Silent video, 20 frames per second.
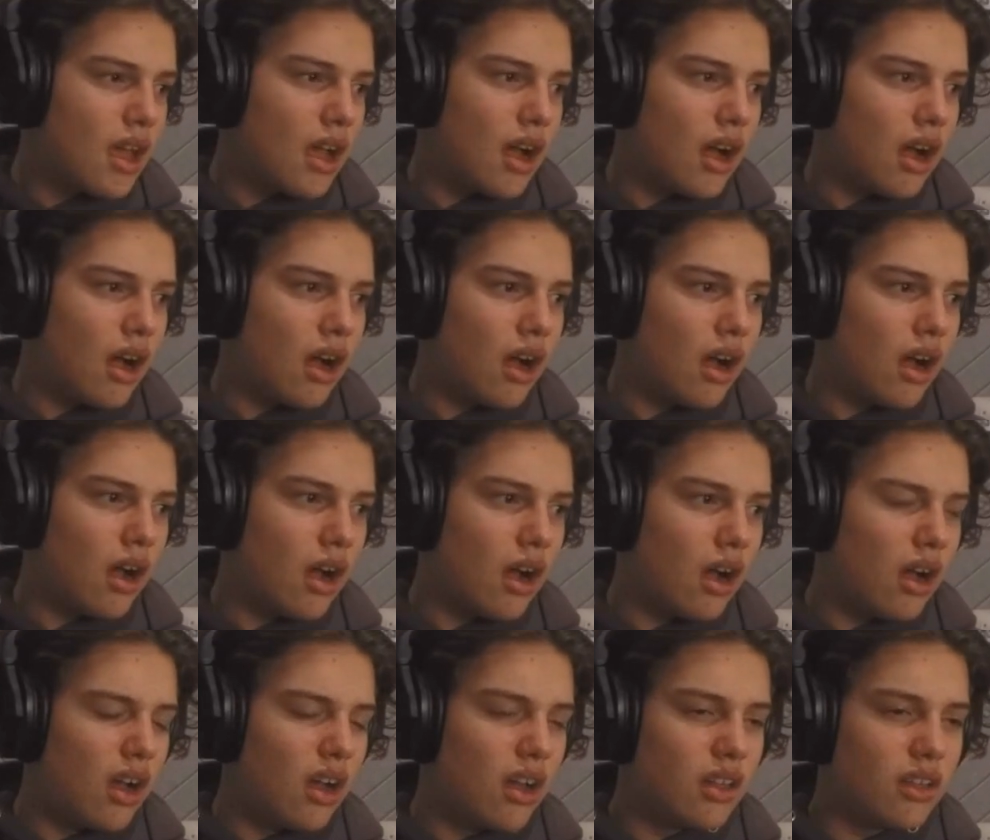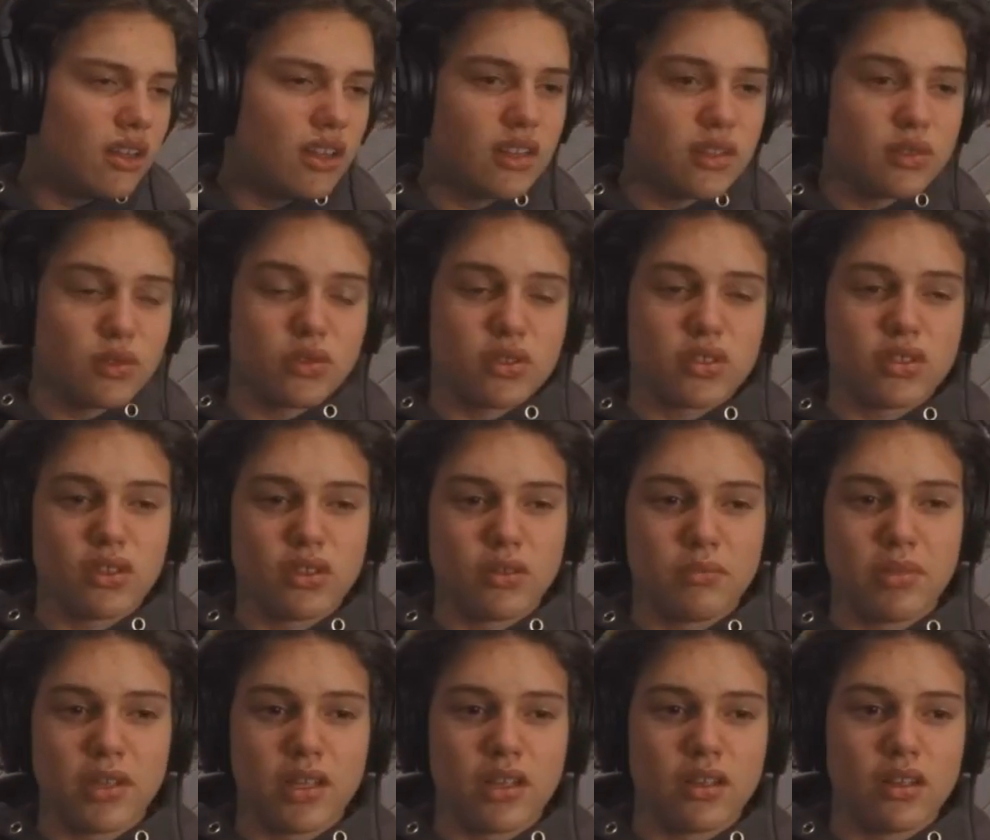there's also
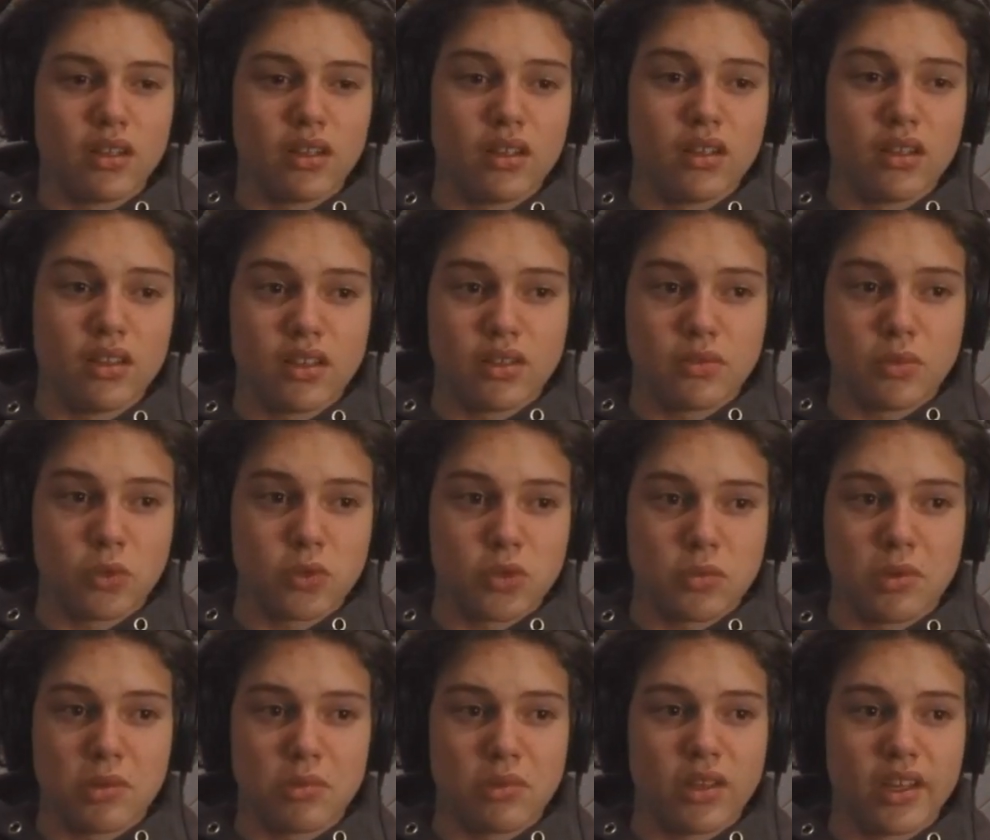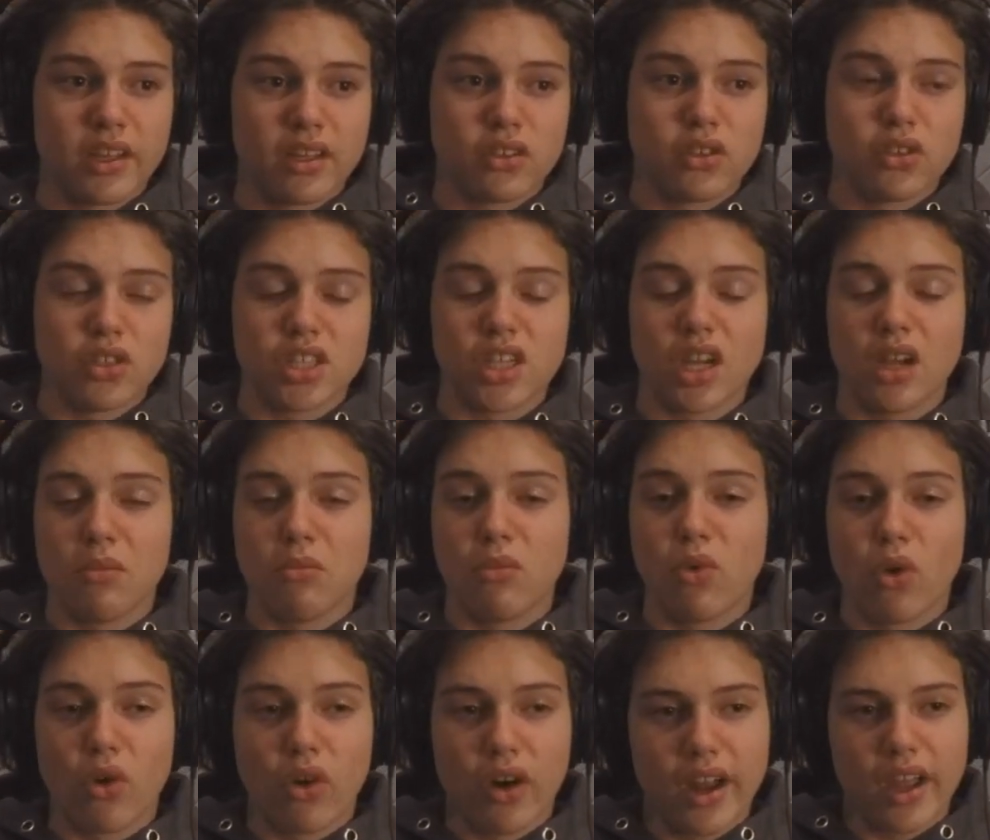people like Touche and
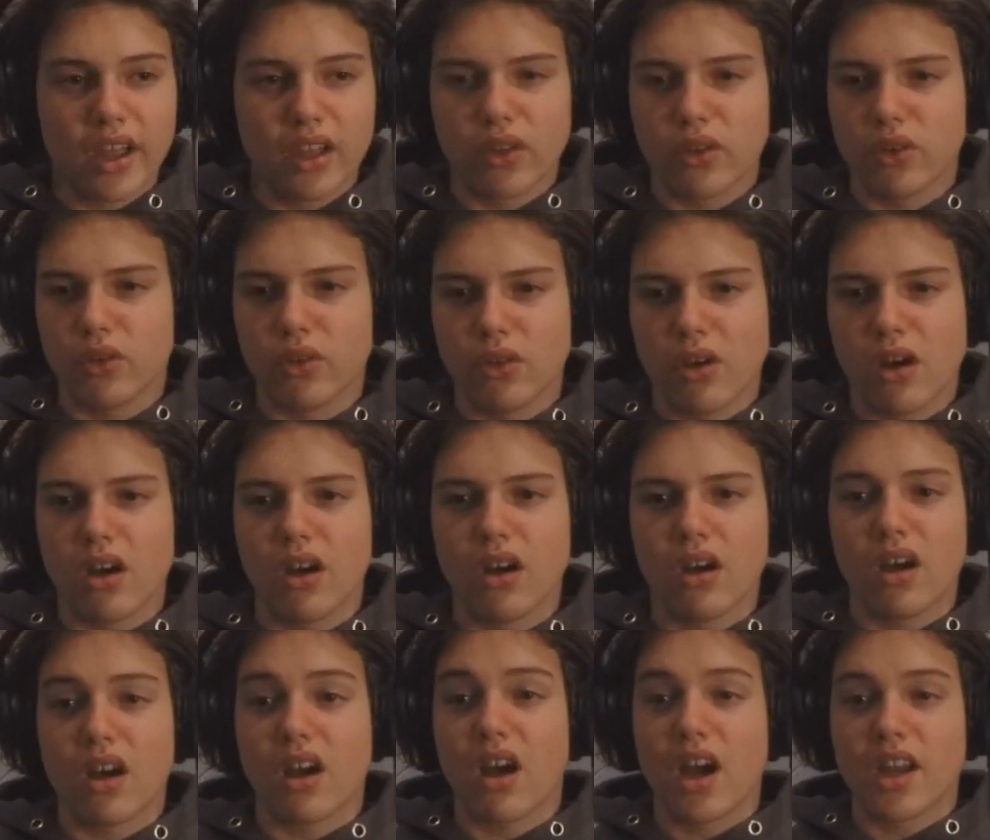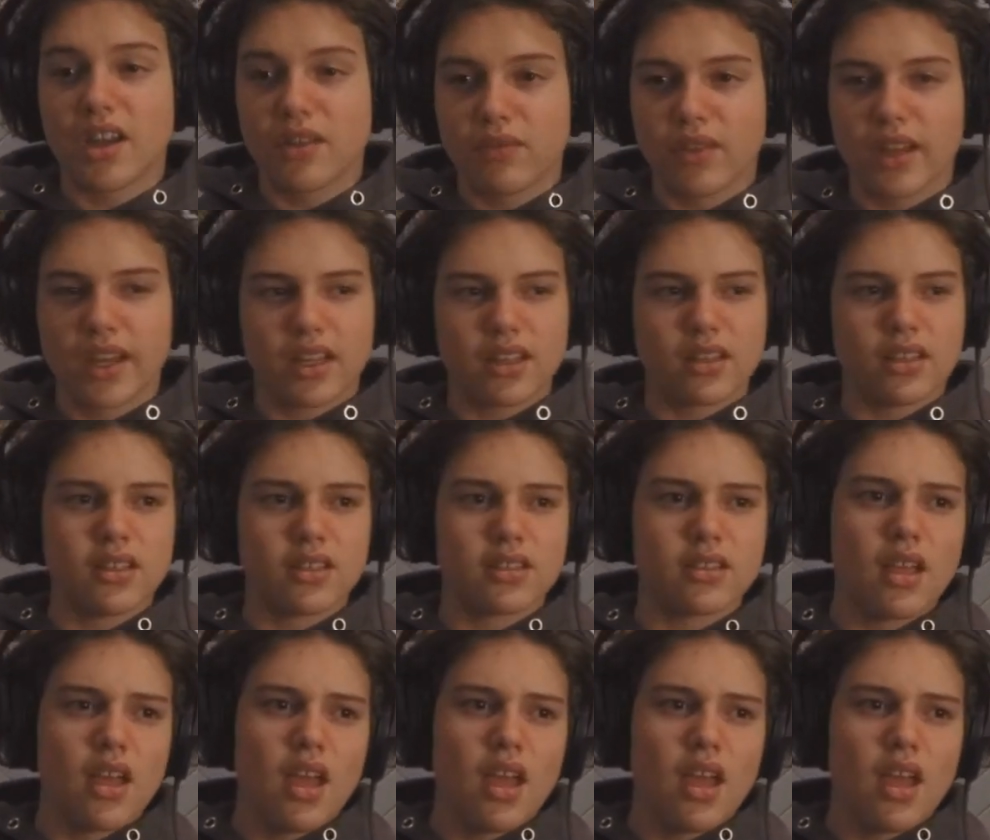Monae who are kind of like this,